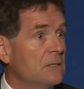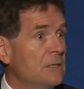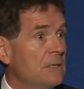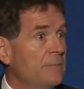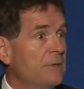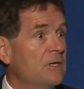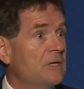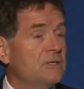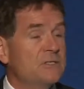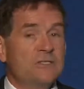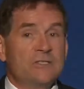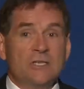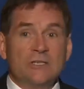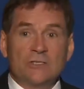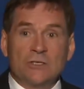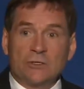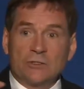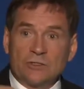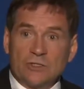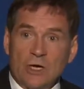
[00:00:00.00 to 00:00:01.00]
Because
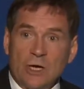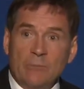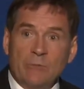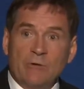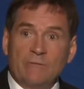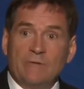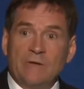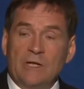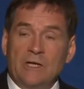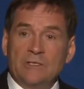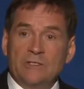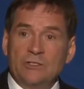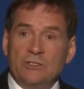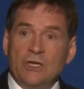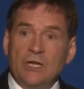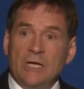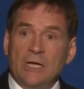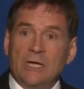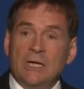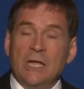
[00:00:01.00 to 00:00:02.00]
since October of last
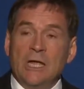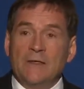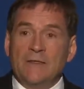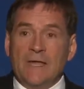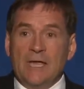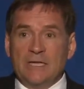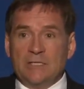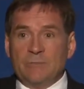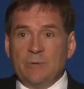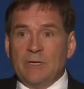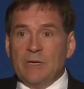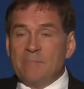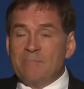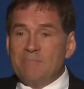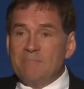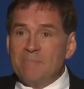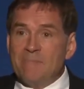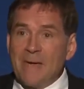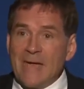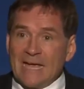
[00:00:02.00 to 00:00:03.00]
year, there has been a
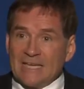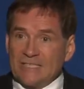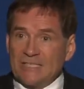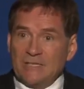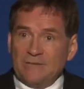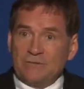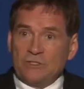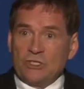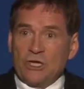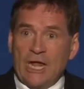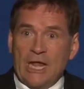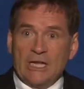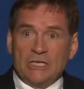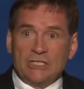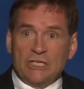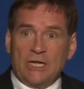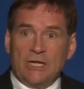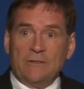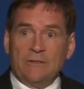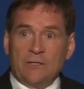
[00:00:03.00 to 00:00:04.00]
massive
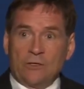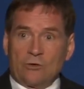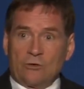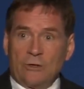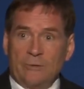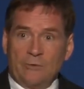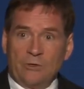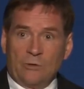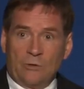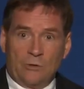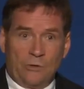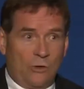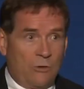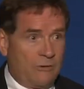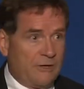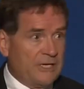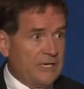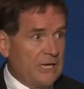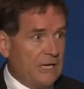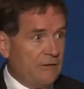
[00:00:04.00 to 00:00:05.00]
change in the criminal law
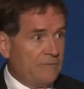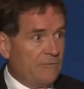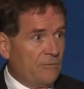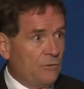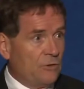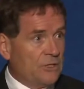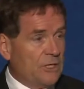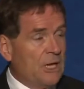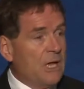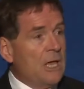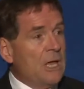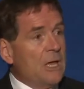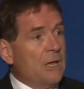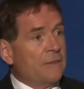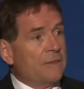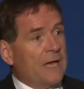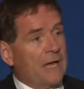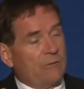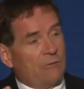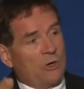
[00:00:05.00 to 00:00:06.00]
in California
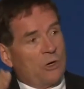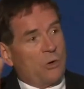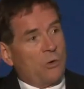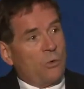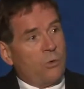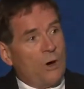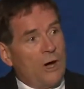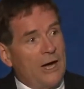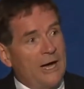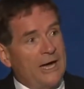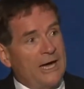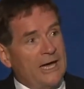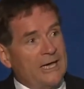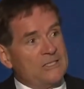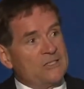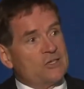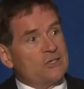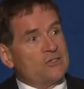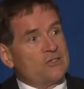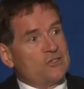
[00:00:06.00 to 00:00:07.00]
that
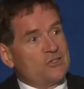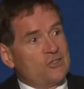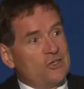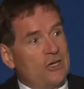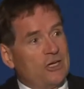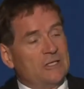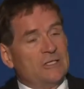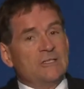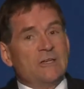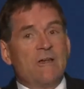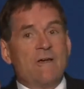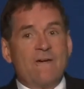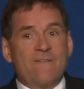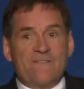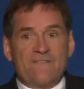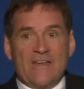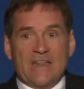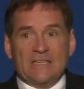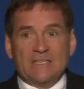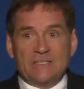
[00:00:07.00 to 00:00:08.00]
requires certain
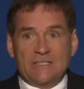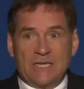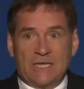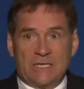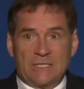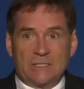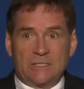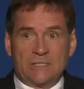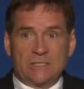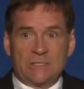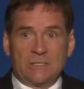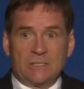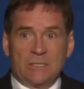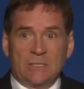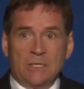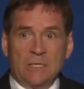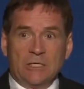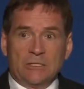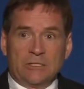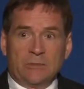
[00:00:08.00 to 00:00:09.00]
offenses
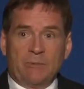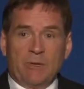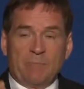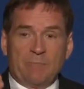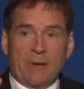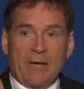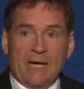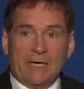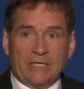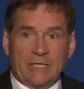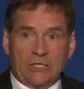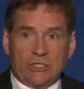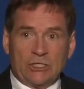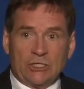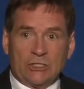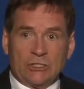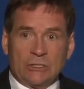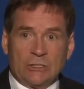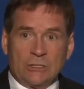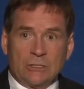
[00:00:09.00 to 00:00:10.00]
to be
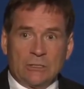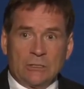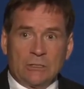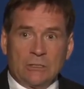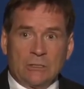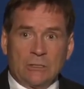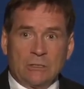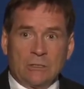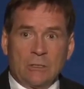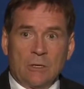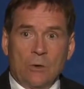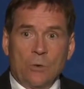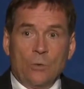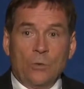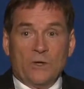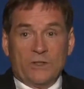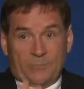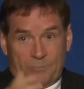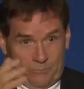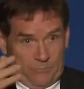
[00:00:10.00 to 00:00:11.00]
punished
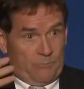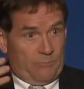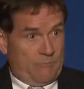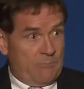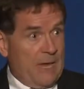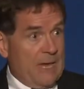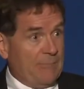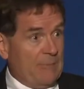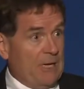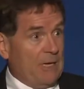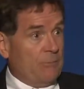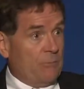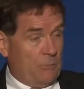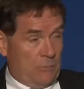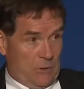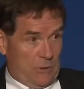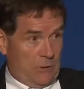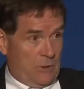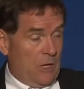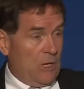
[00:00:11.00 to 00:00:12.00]
with maybe
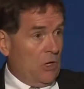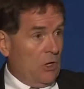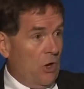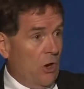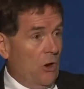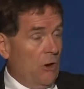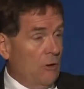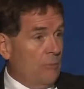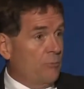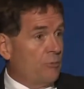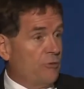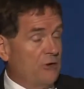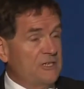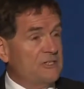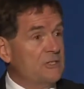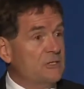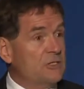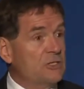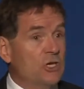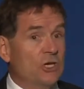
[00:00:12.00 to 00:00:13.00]
a long
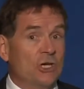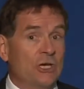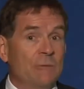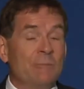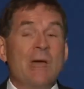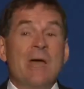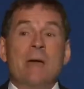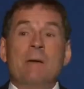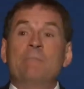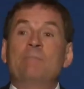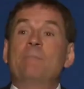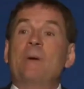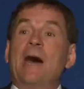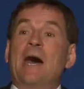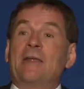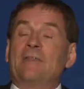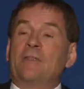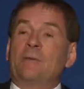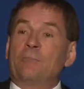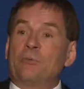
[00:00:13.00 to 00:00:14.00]
prison term,
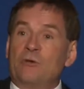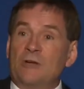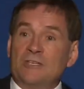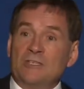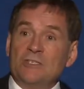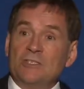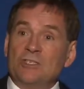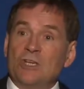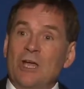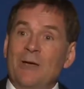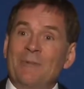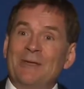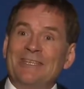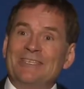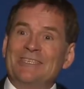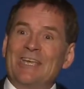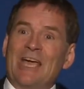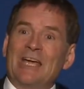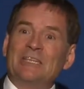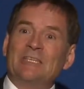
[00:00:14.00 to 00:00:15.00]
but the prison term is
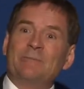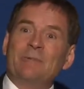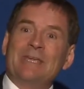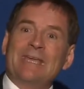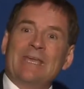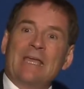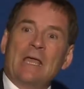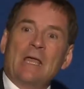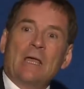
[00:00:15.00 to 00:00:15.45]
going to be